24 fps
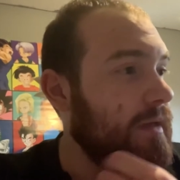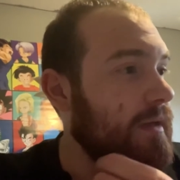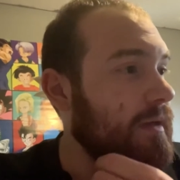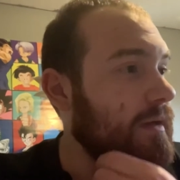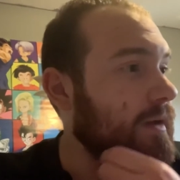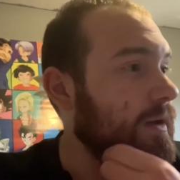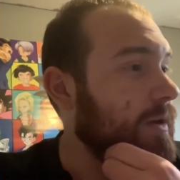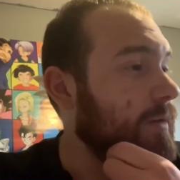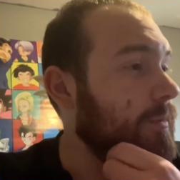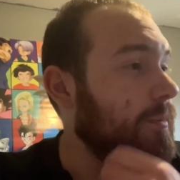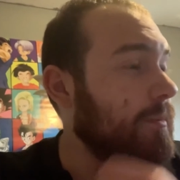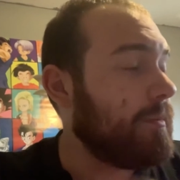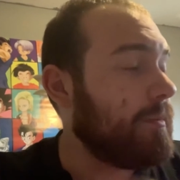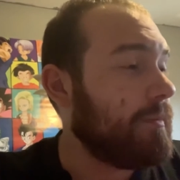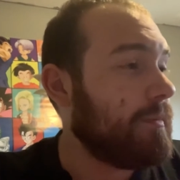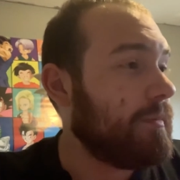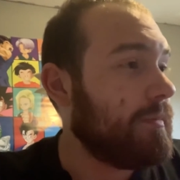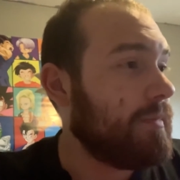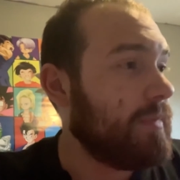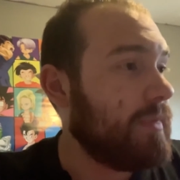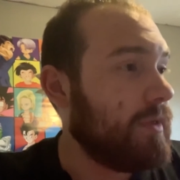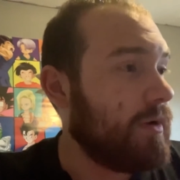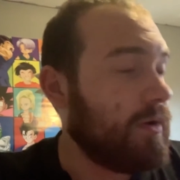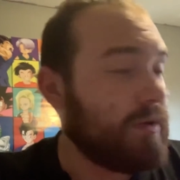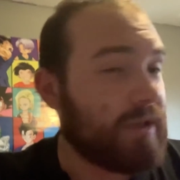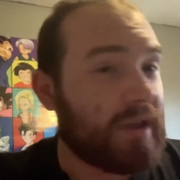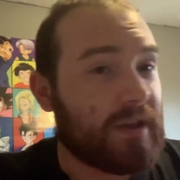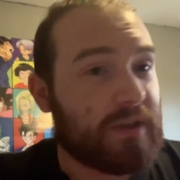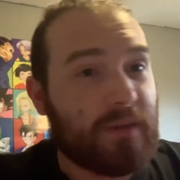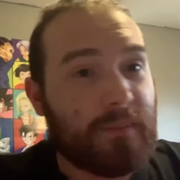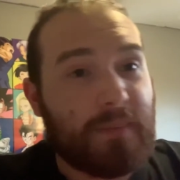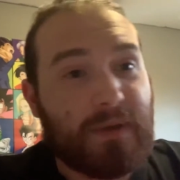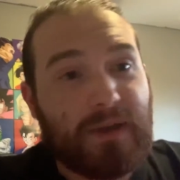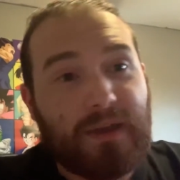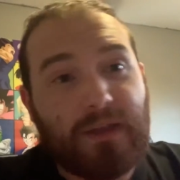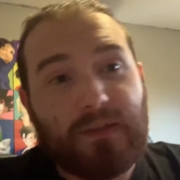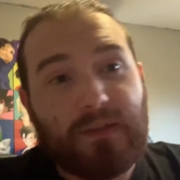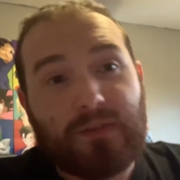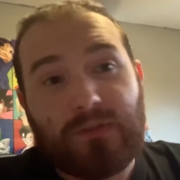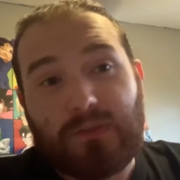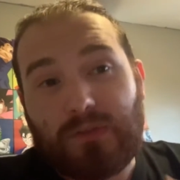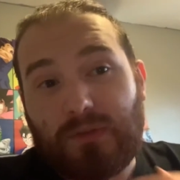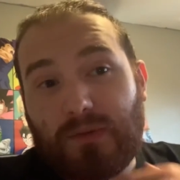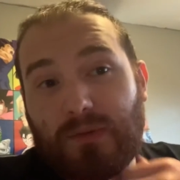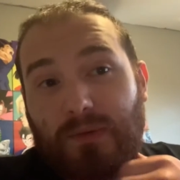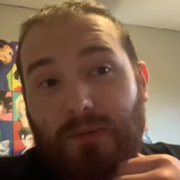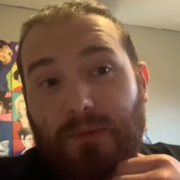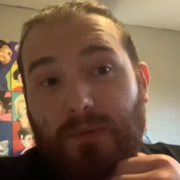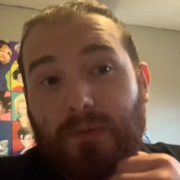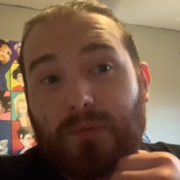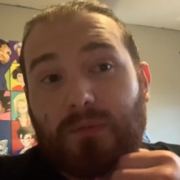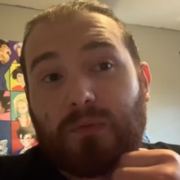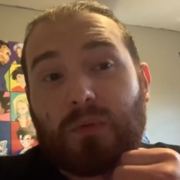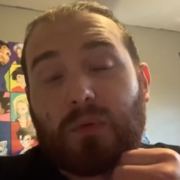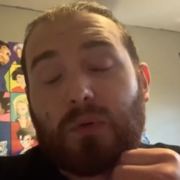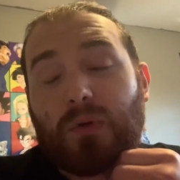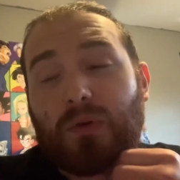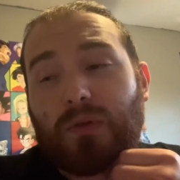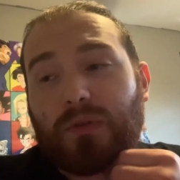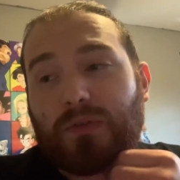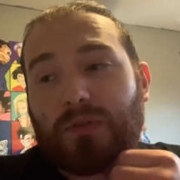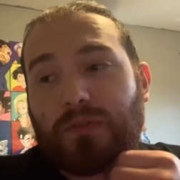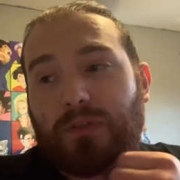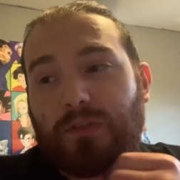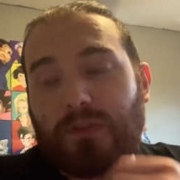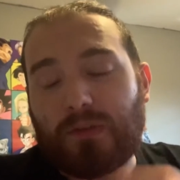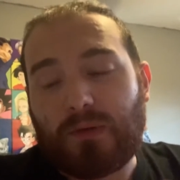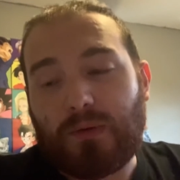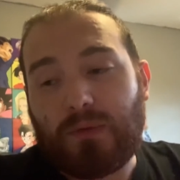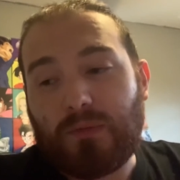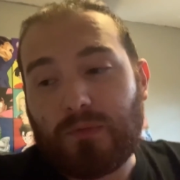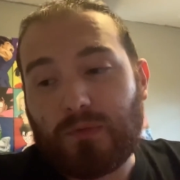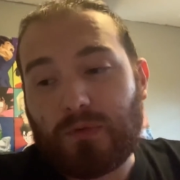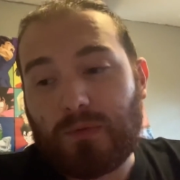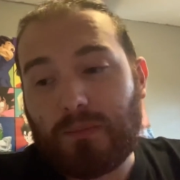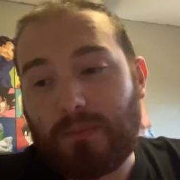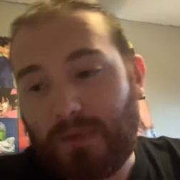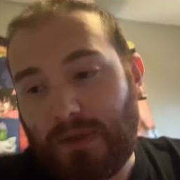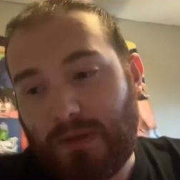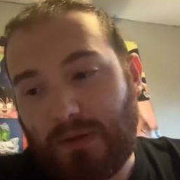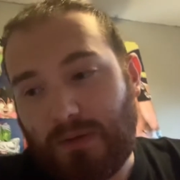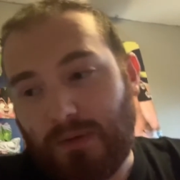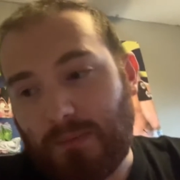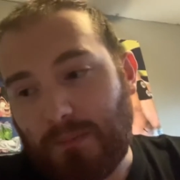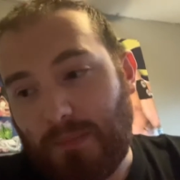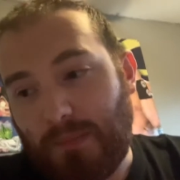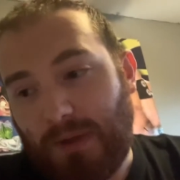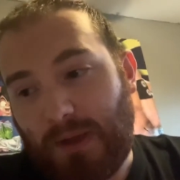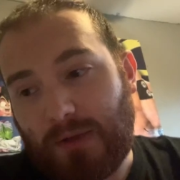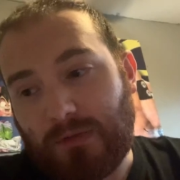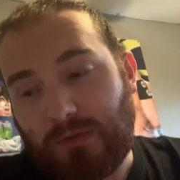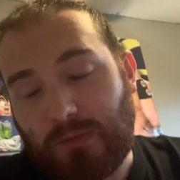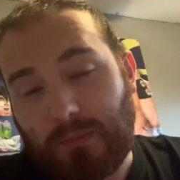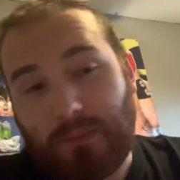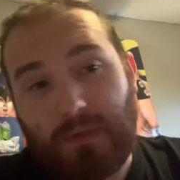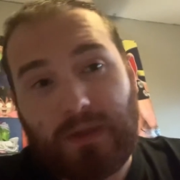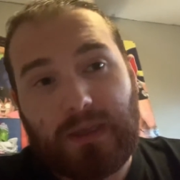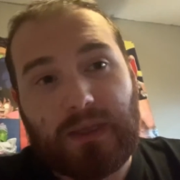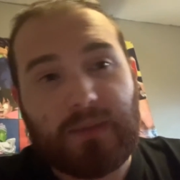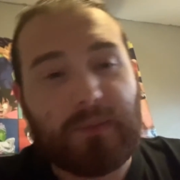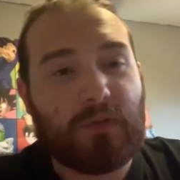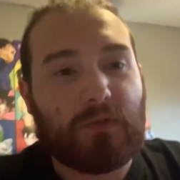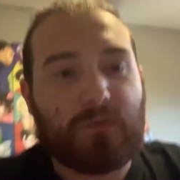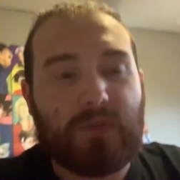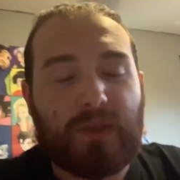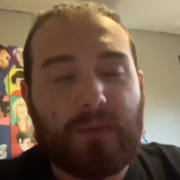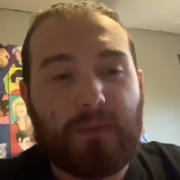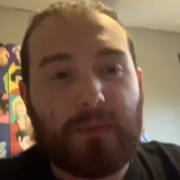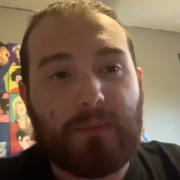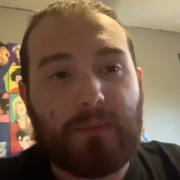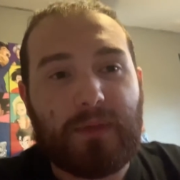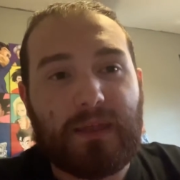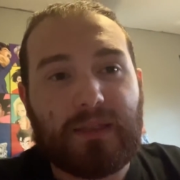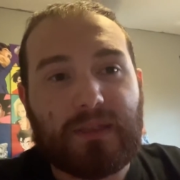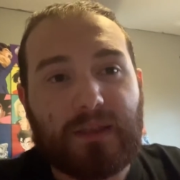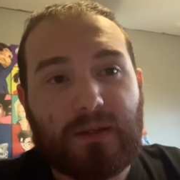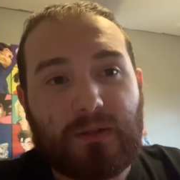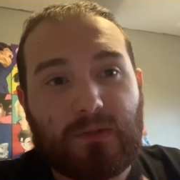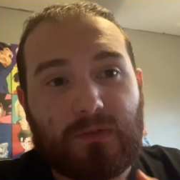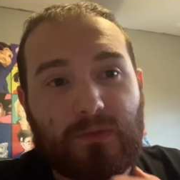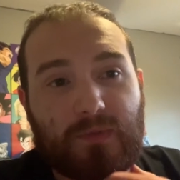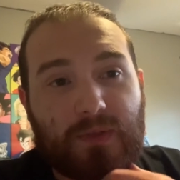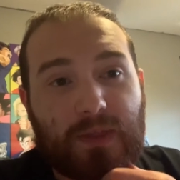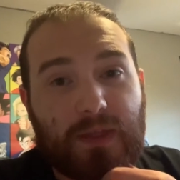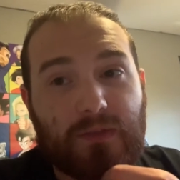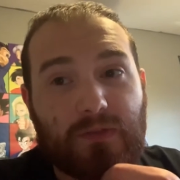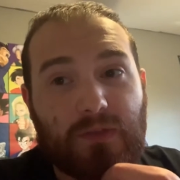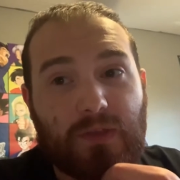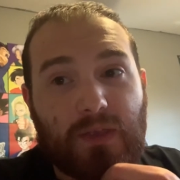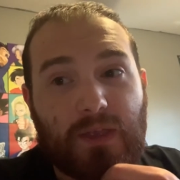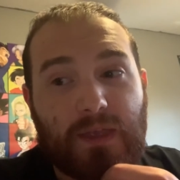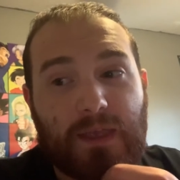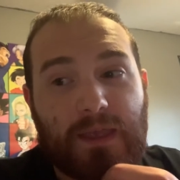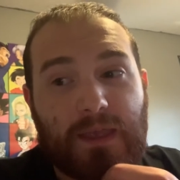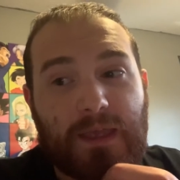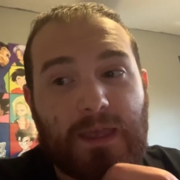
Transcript: uh, help all that combines overall to the overall you know, amount of money him and his family make there and stuff like that.